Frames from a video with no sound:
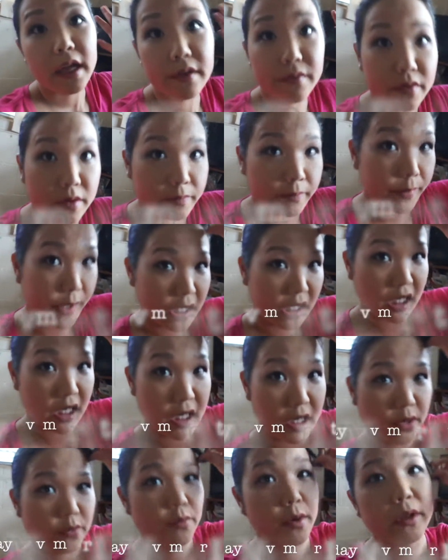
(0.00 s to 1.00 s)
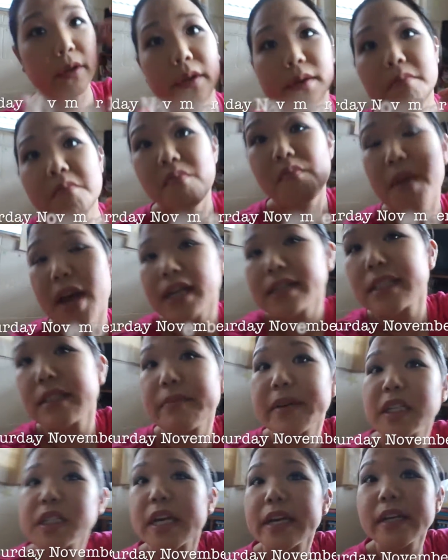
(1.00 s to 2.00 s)
everybody welcome back to
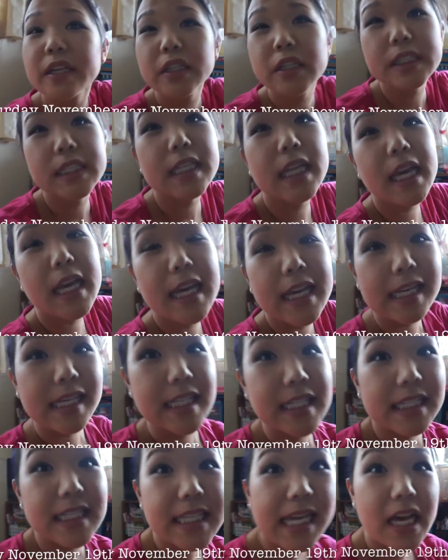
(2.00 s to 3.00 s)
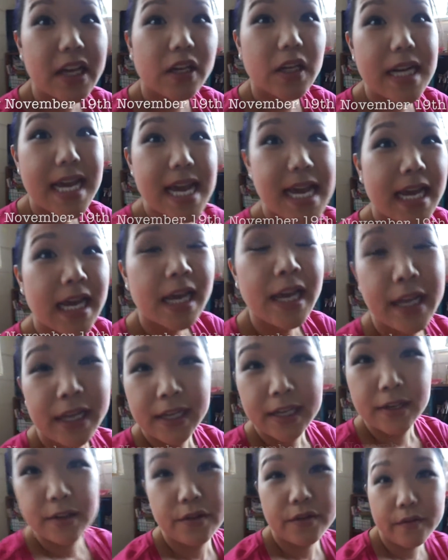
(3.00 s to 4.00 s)
my channel today is saturday
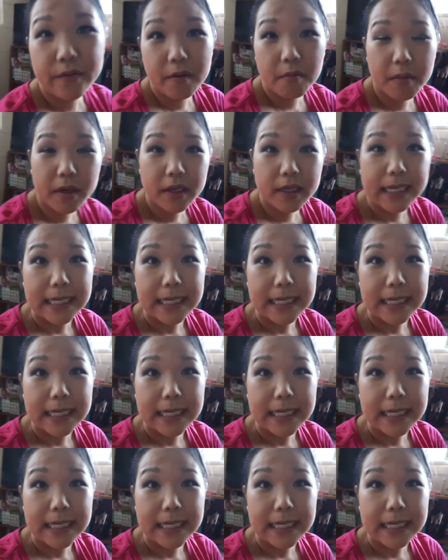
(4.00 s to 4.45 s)
november